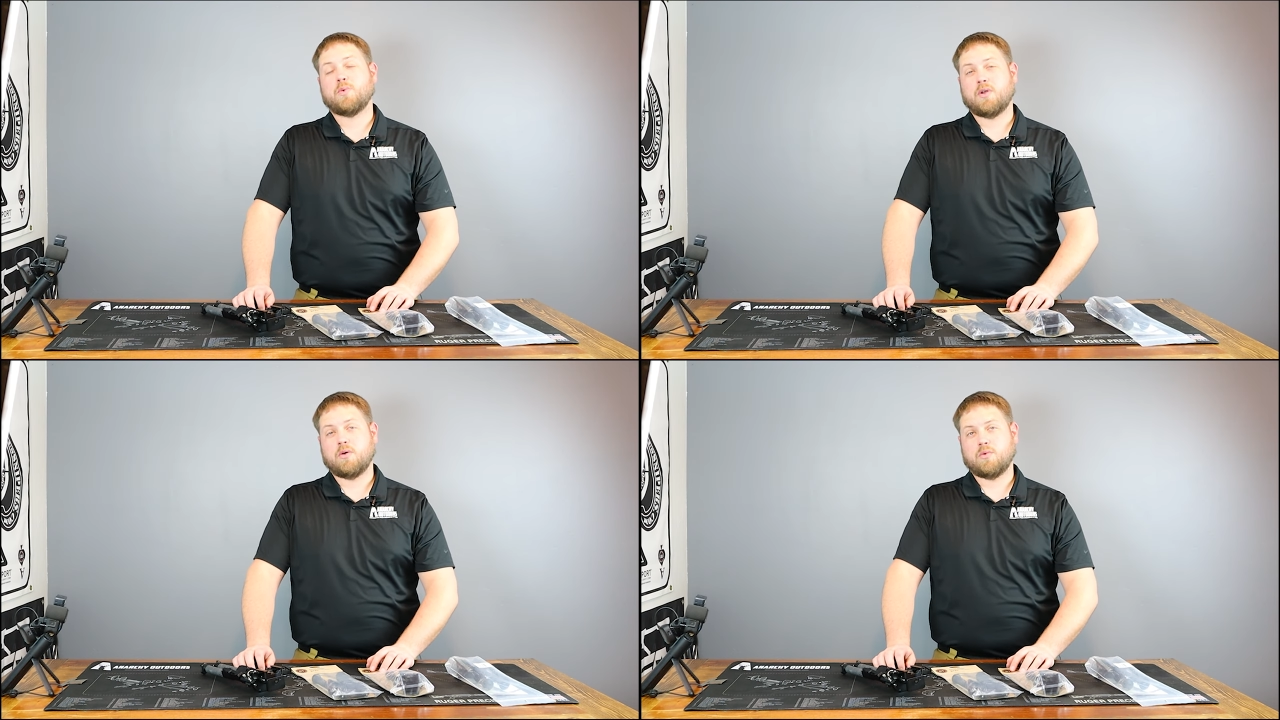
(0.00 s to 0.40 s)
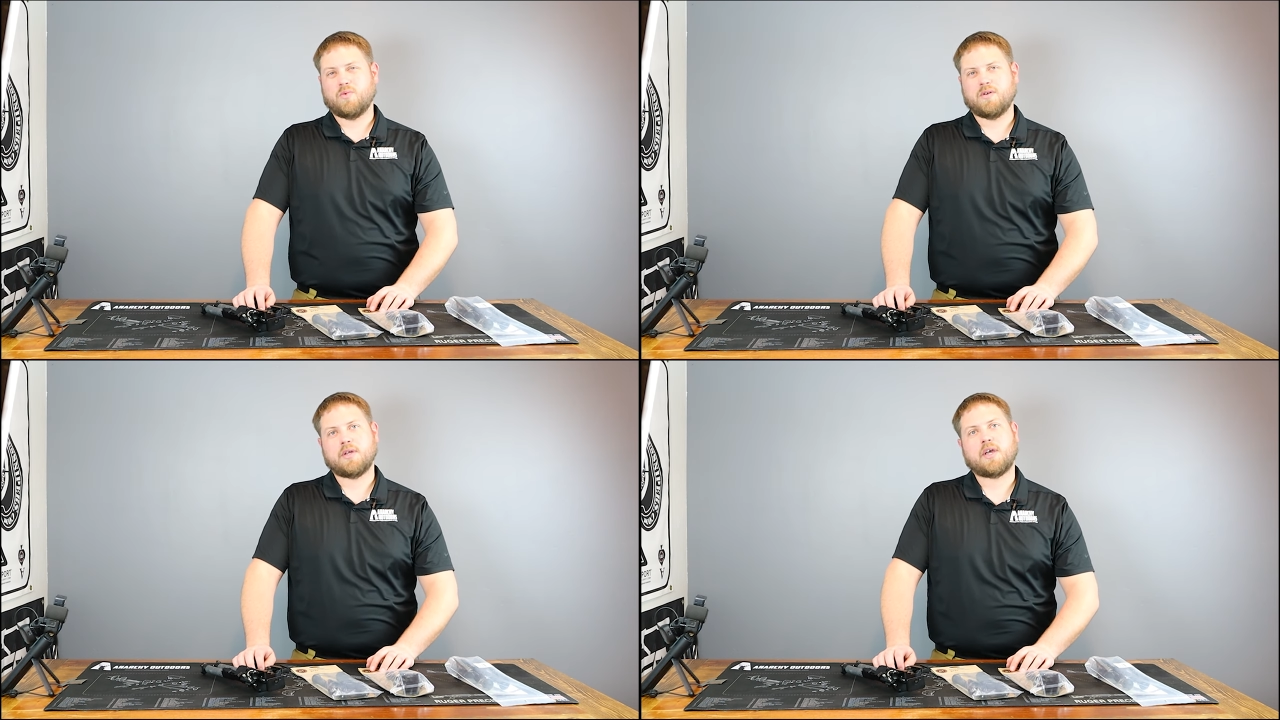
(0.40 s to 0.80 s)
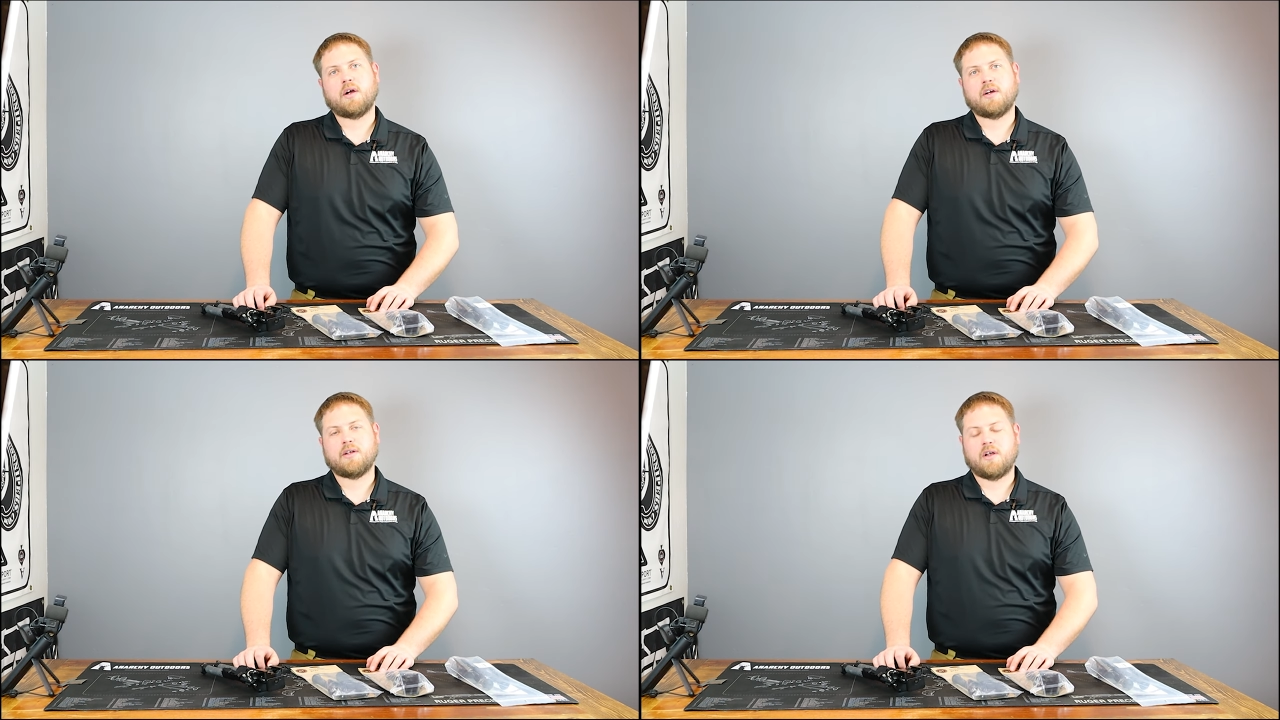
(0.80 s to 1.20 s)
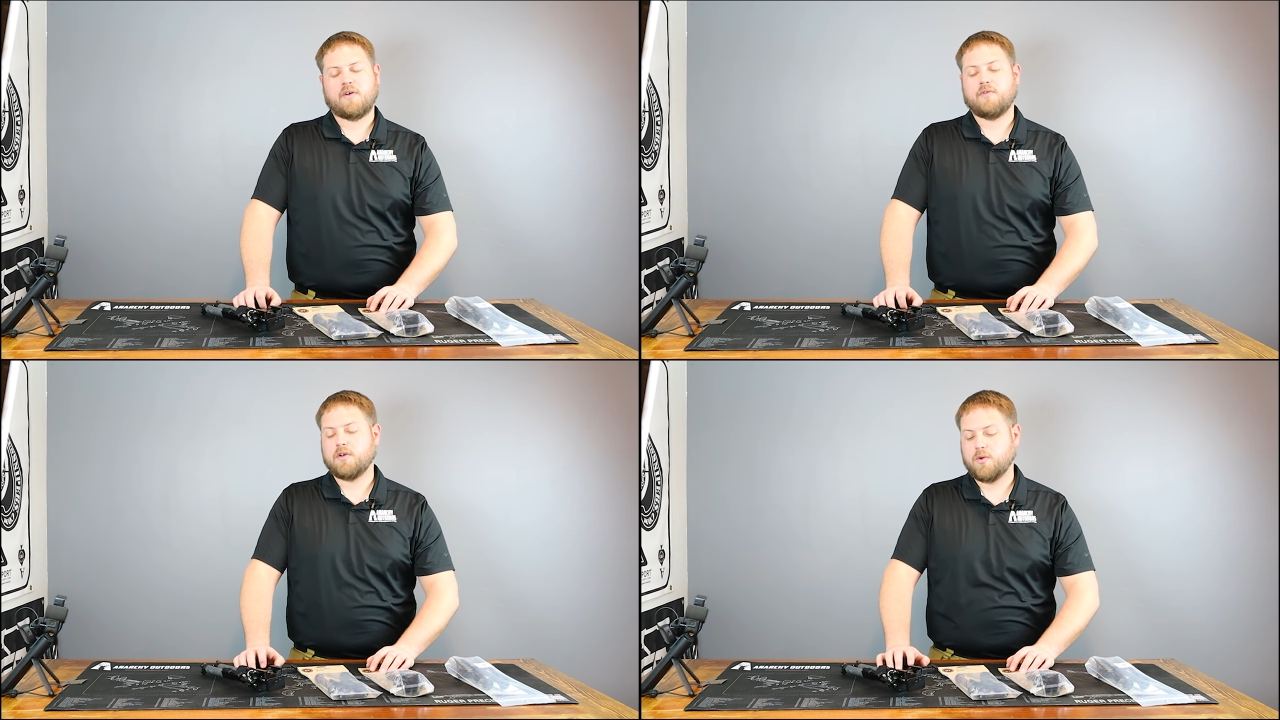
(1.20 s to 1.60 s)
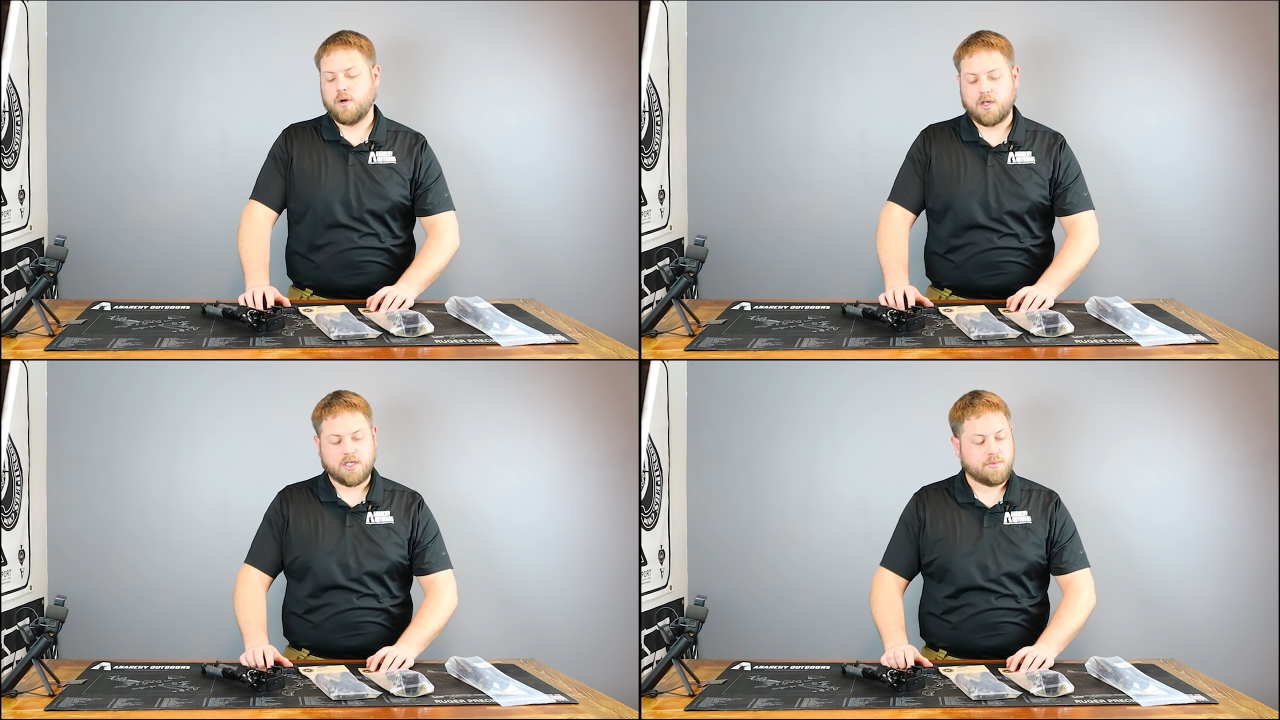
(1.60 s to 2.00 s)
we don't really carry it and offer it to
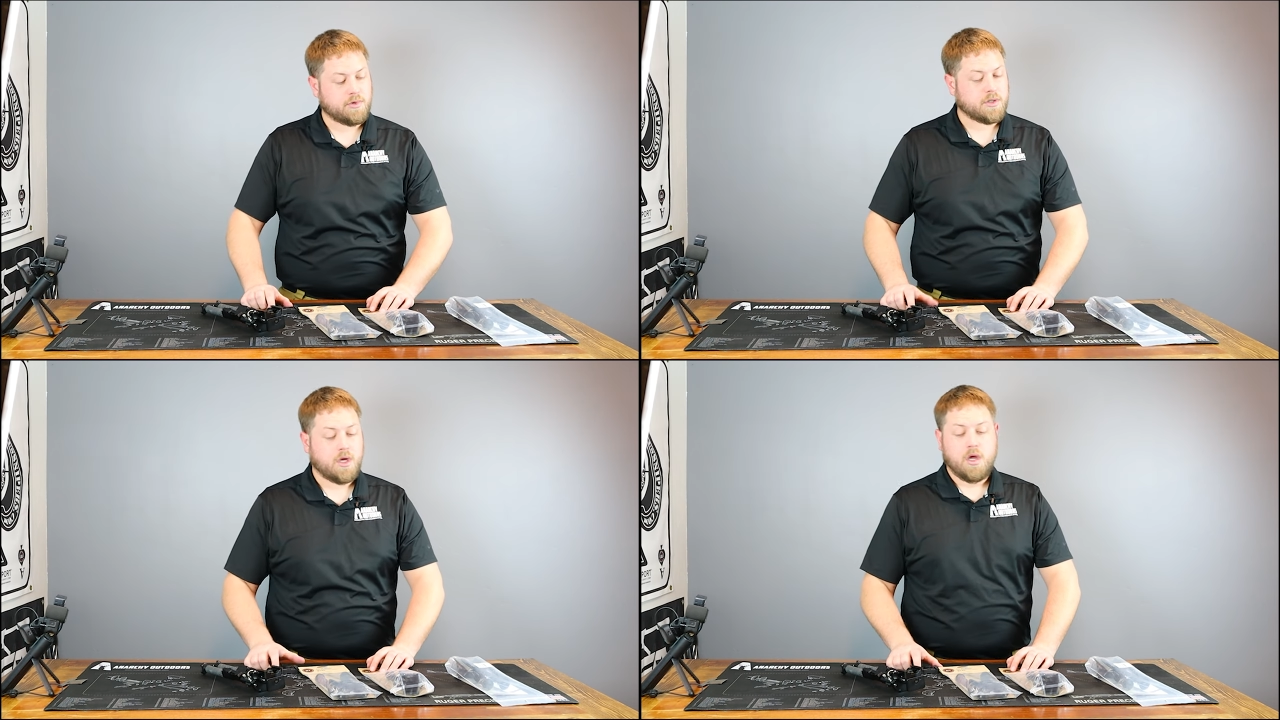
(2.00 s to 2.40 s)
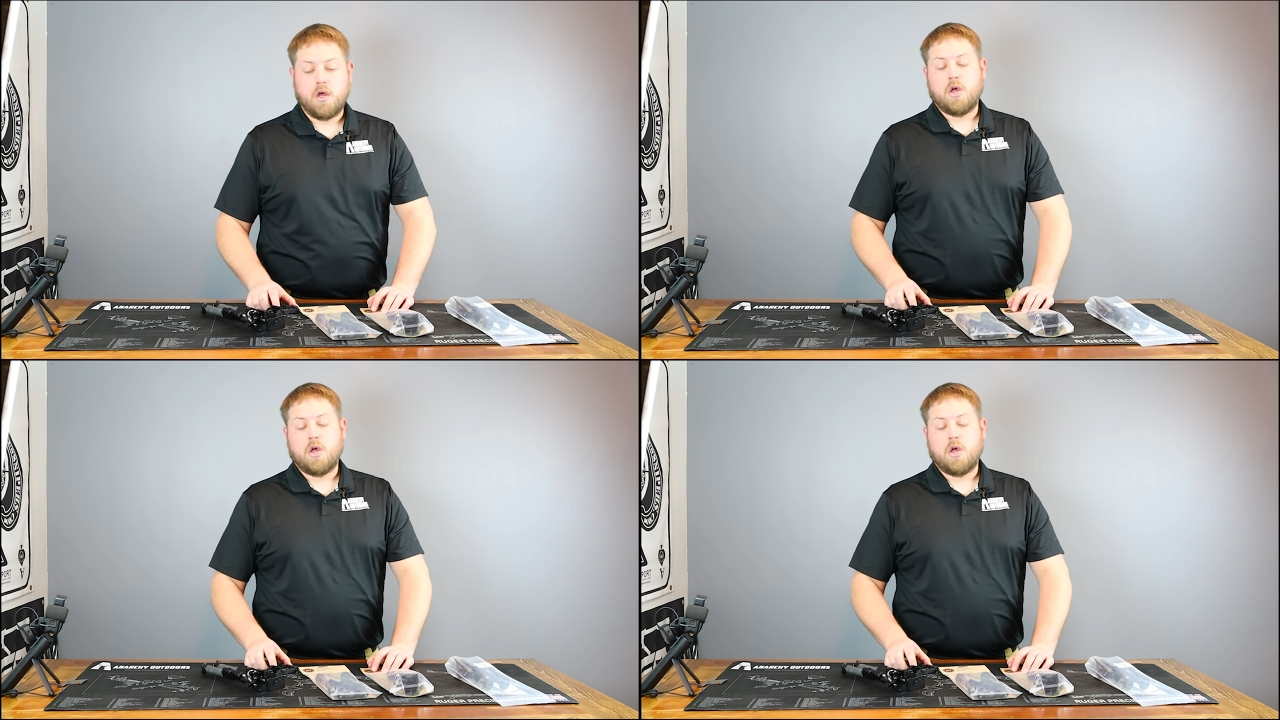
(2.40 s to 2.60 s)
our customers.